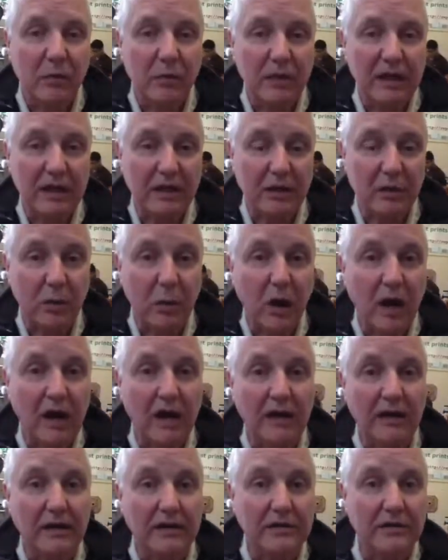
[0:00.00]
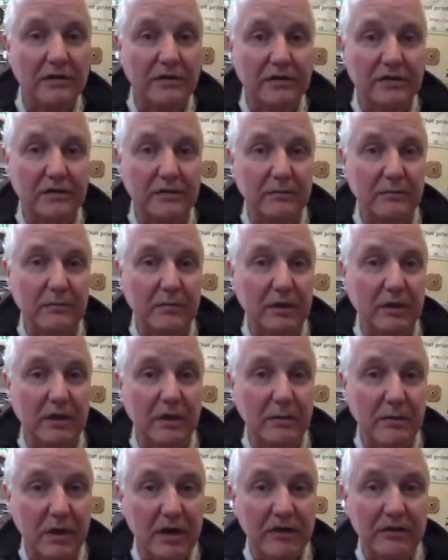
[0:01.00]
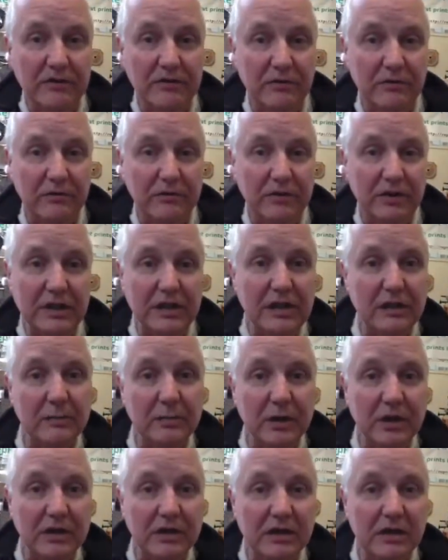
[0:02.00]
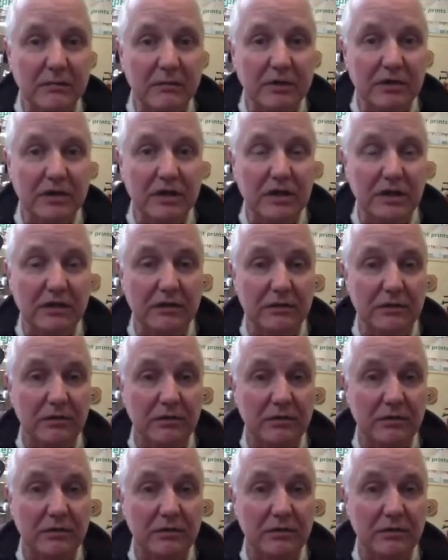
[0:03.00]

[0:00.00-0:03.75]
we acquired some commercial 3D printing machines,